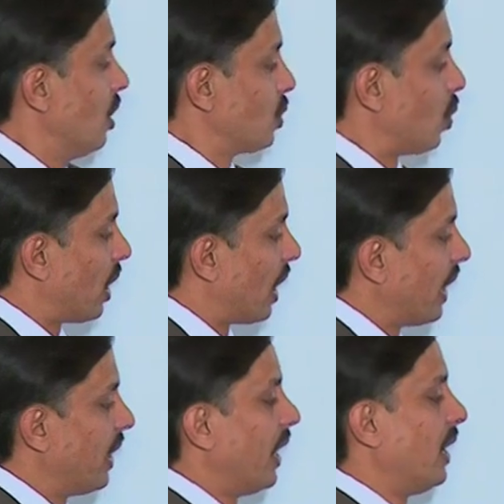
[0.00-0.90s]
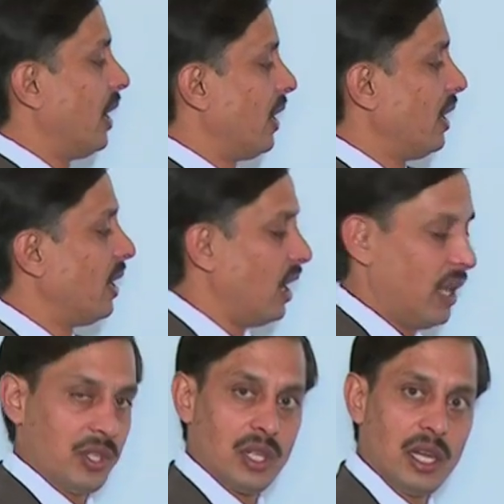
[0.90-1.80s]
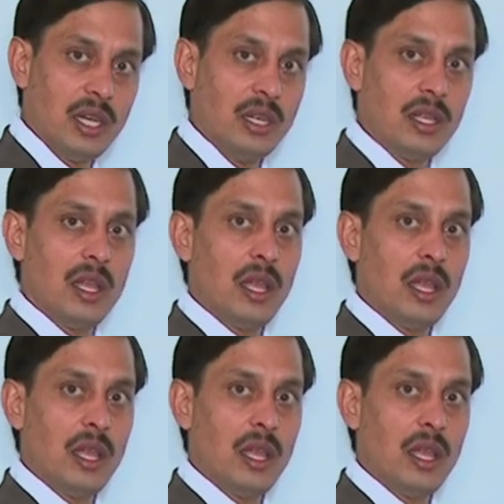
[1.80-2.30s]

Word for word: So identity relation